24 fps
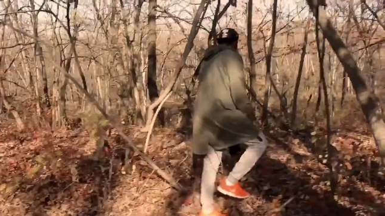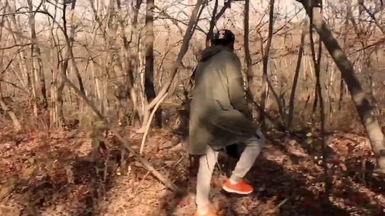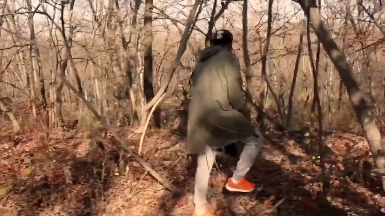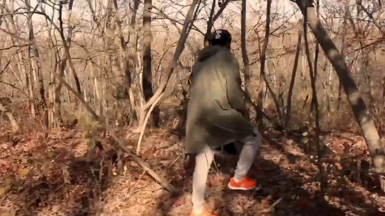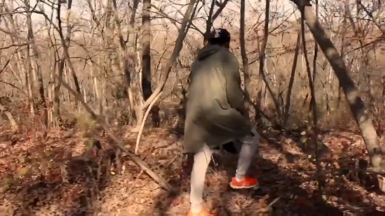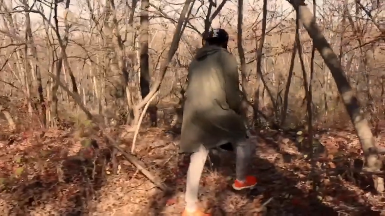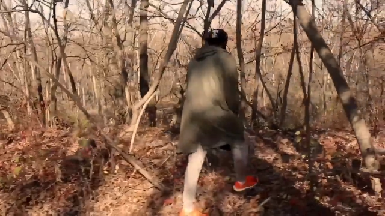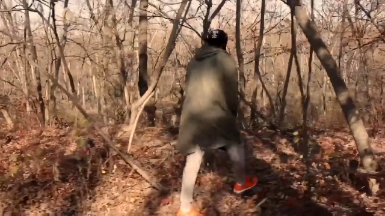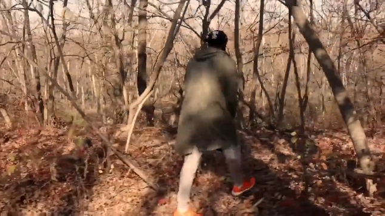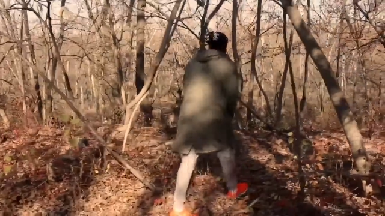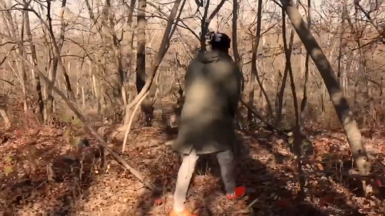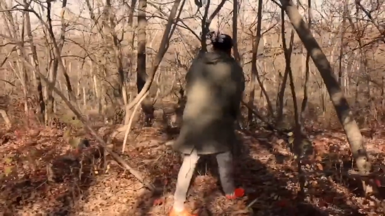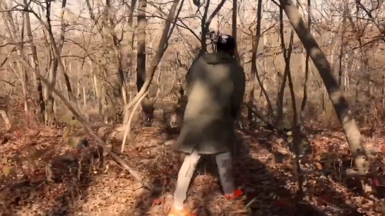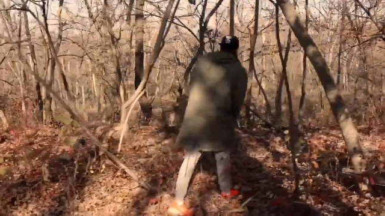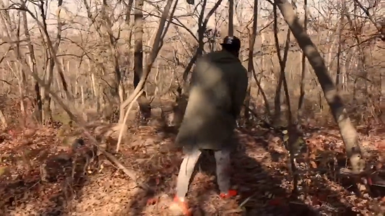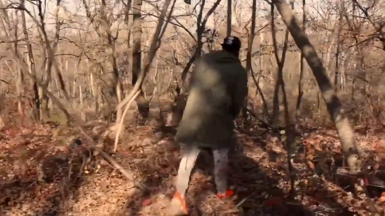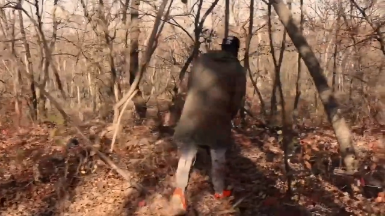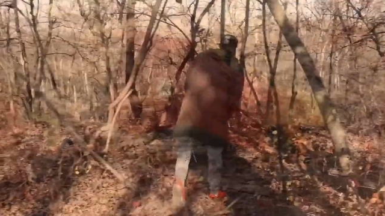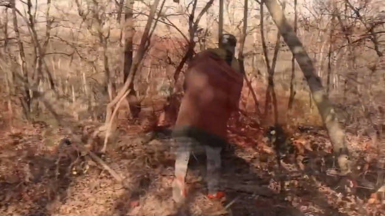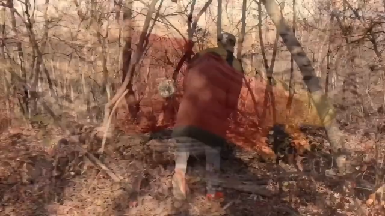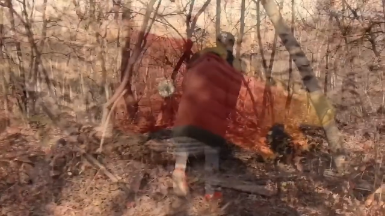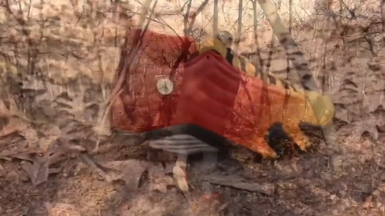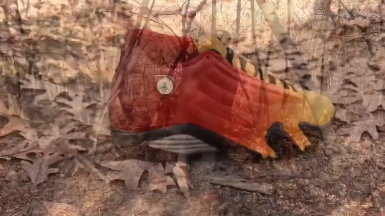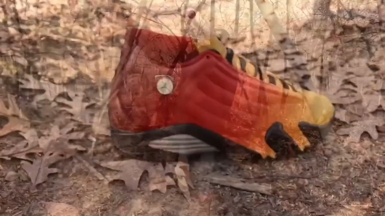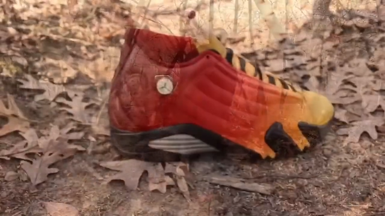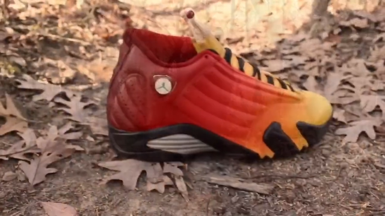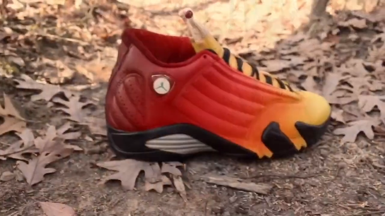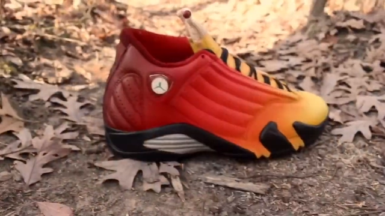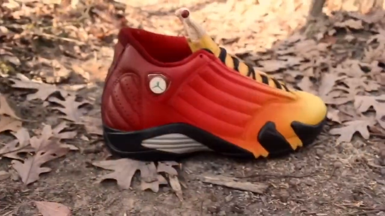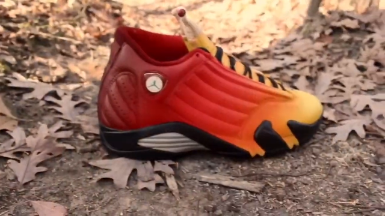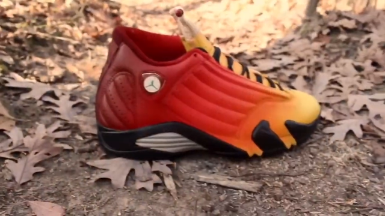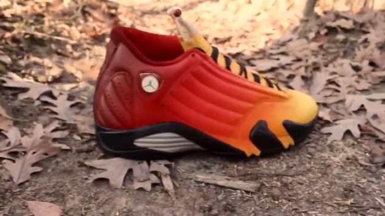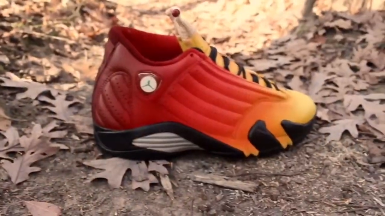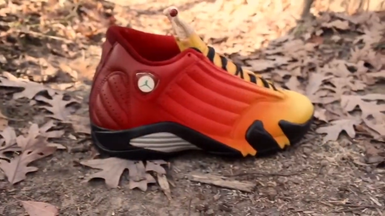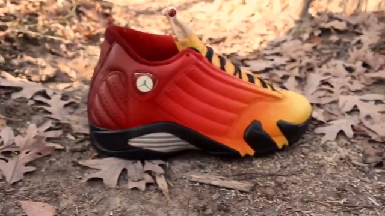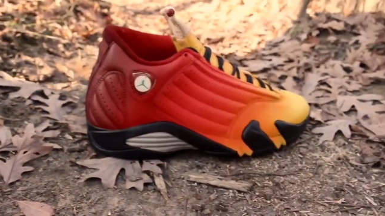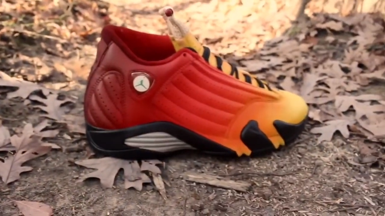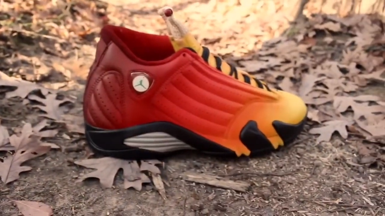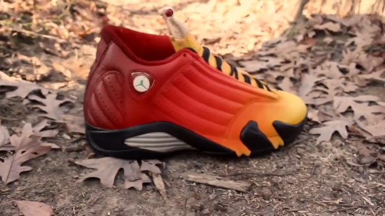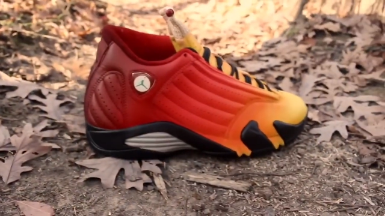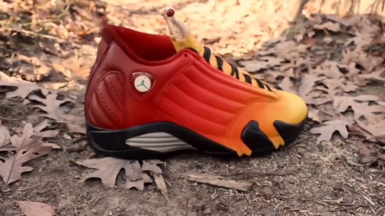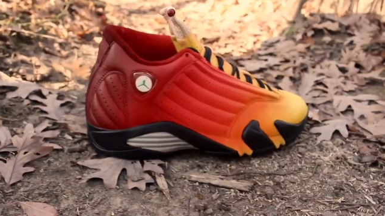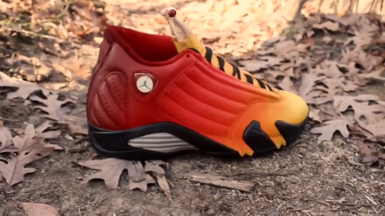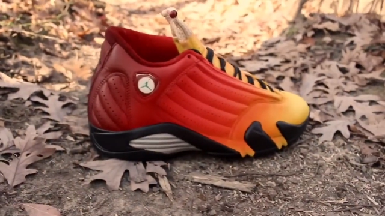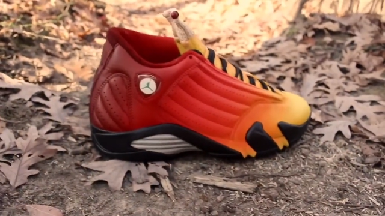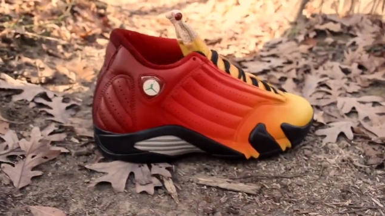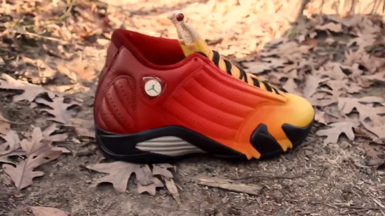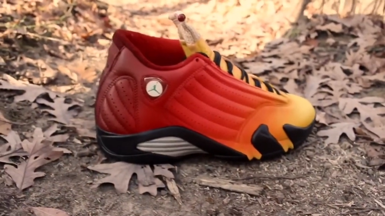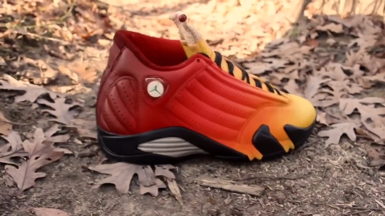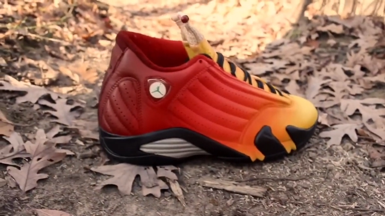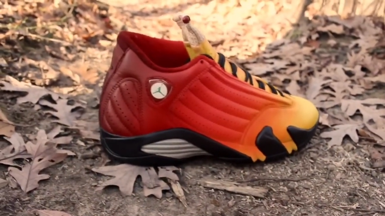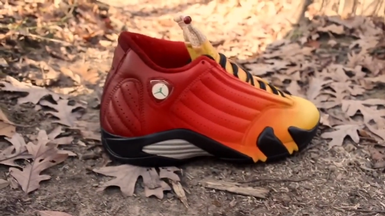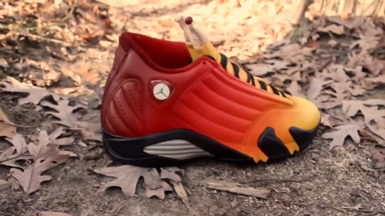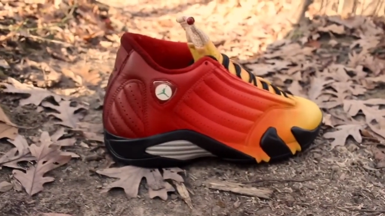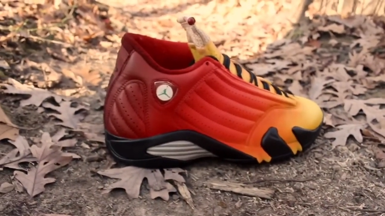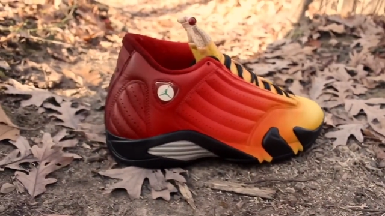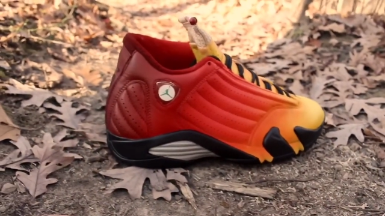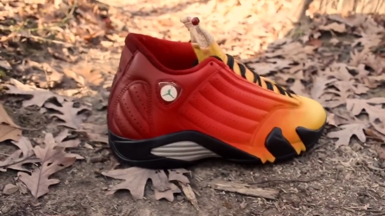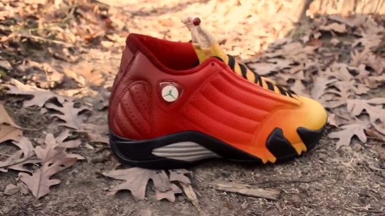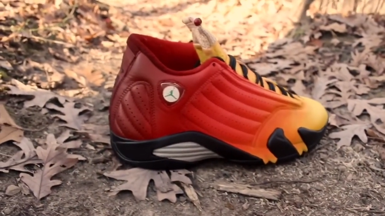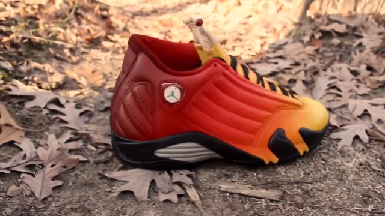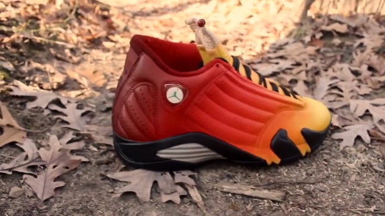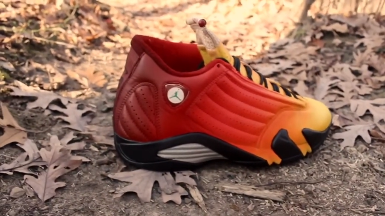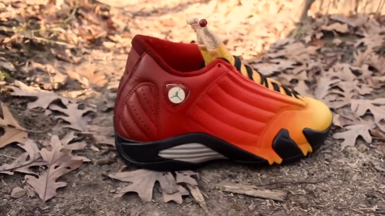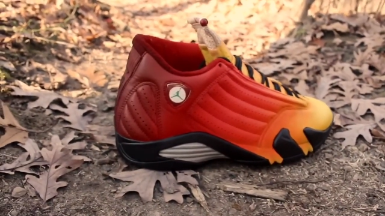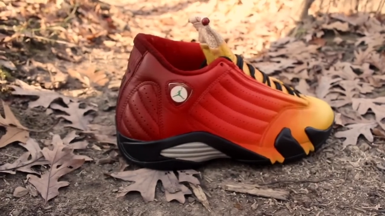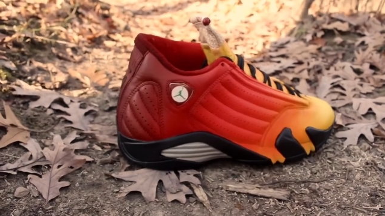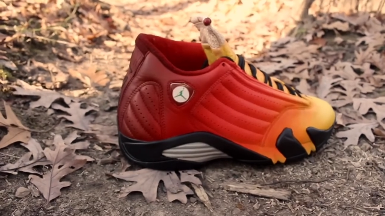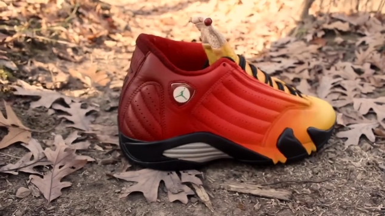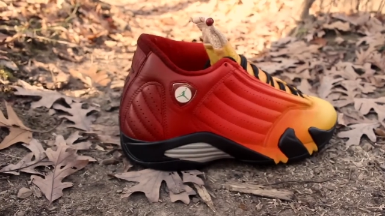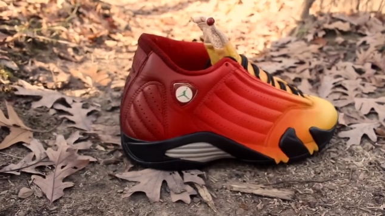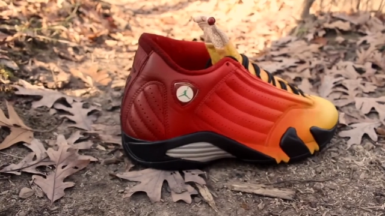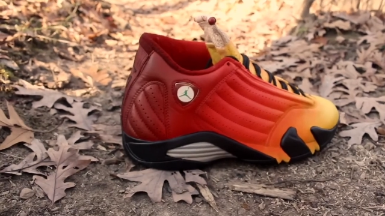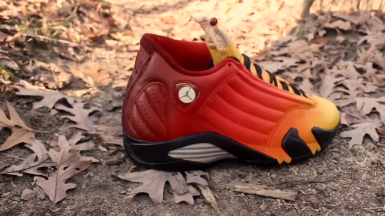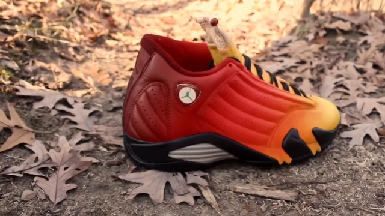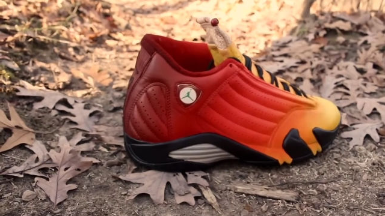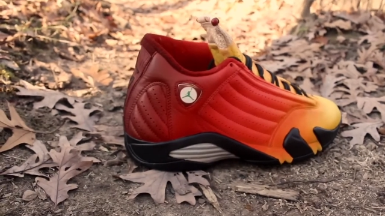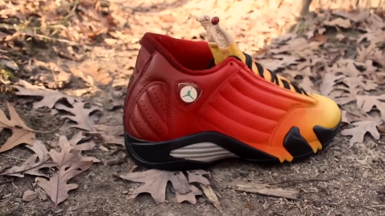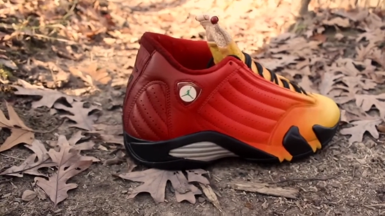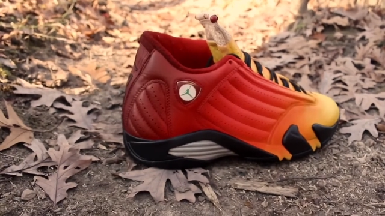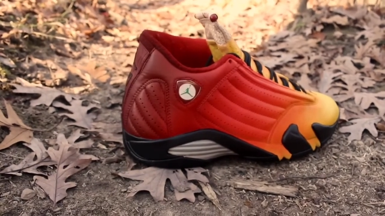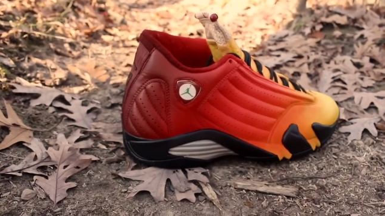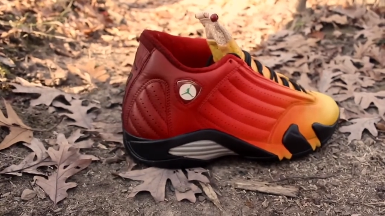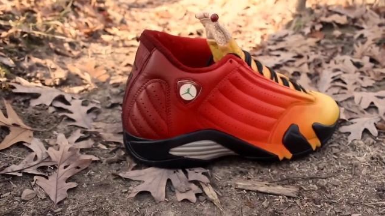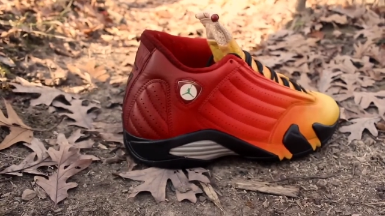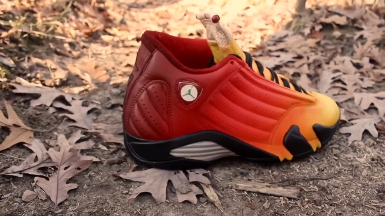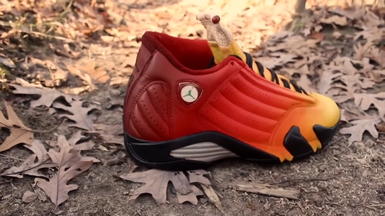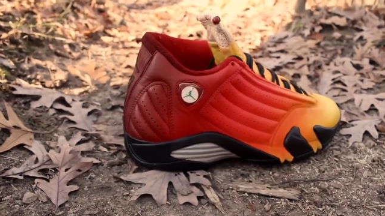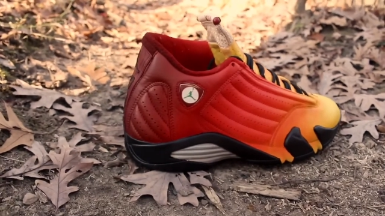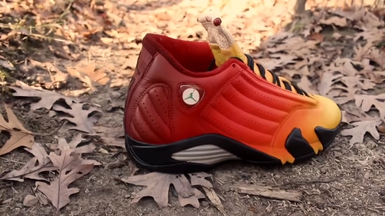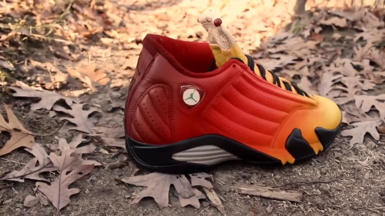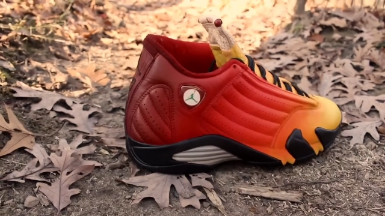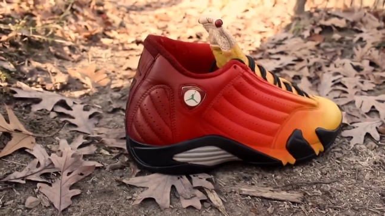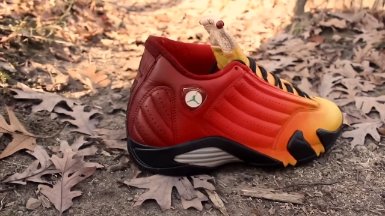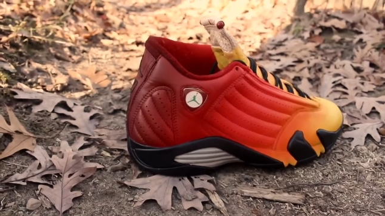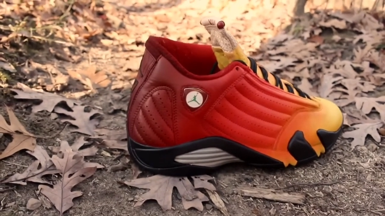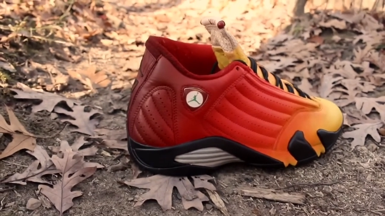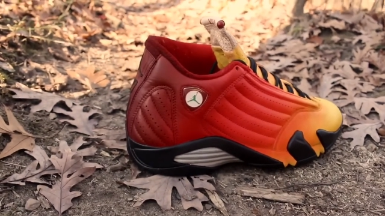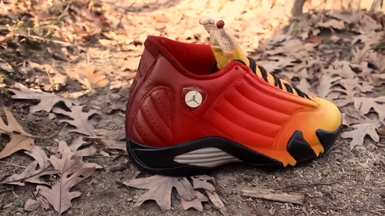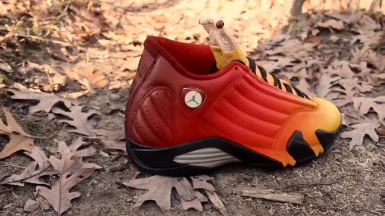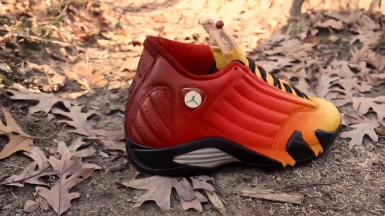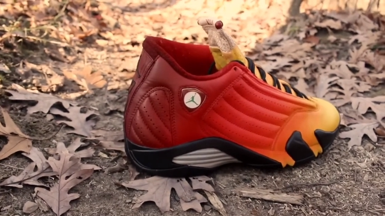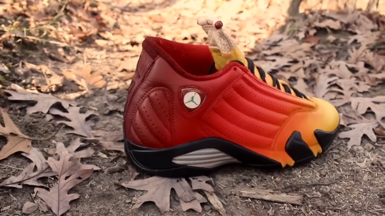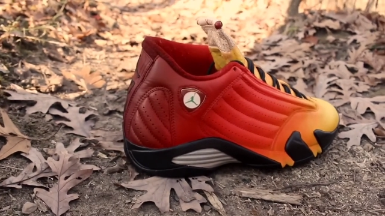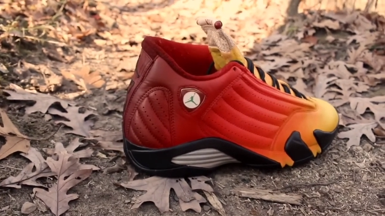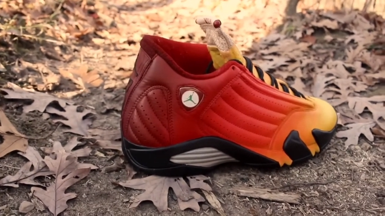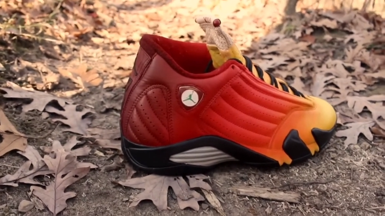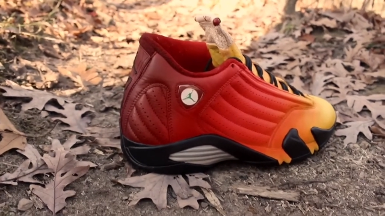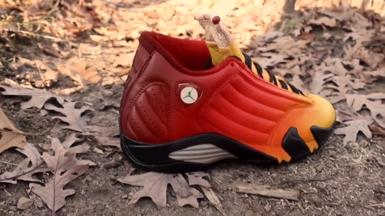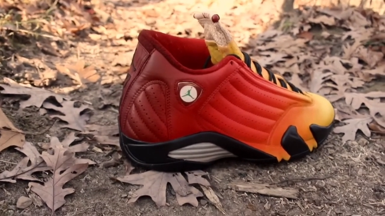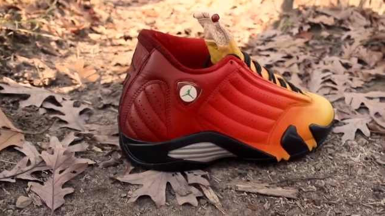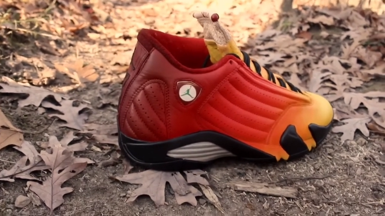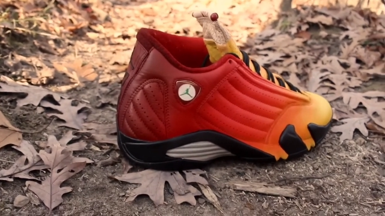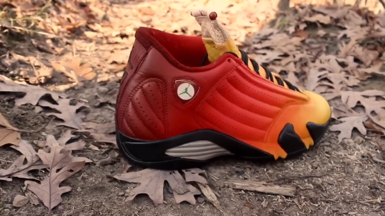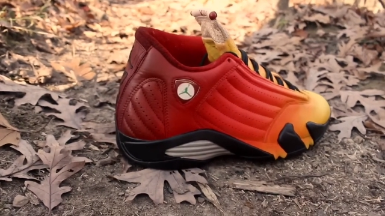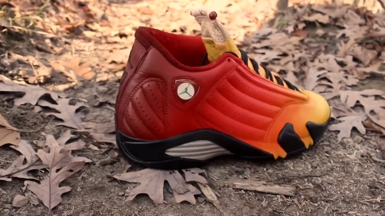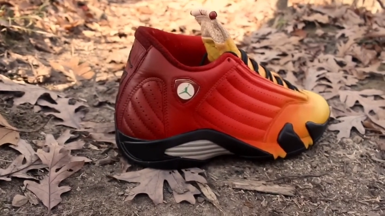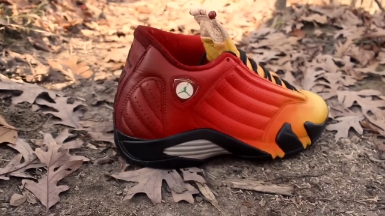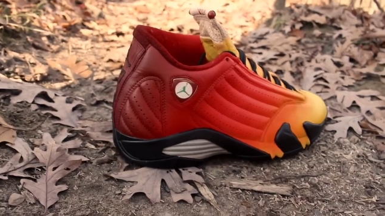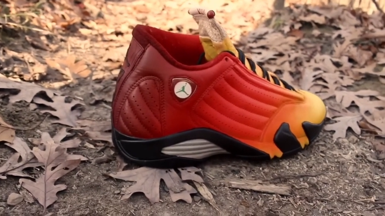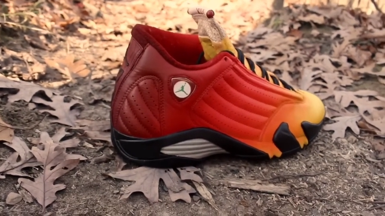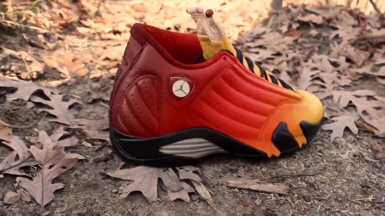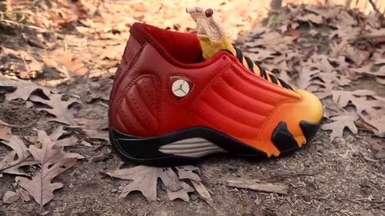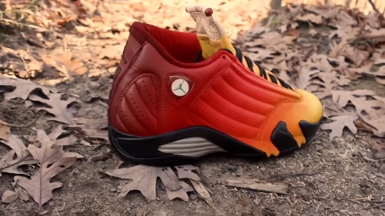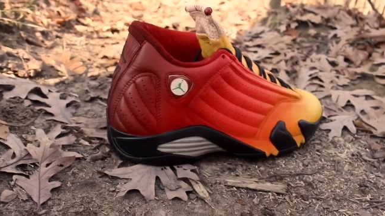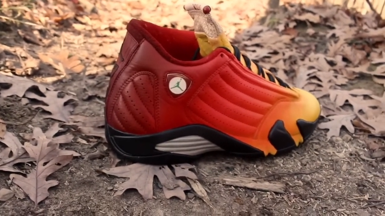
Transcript: Nobody's mouth can be seen.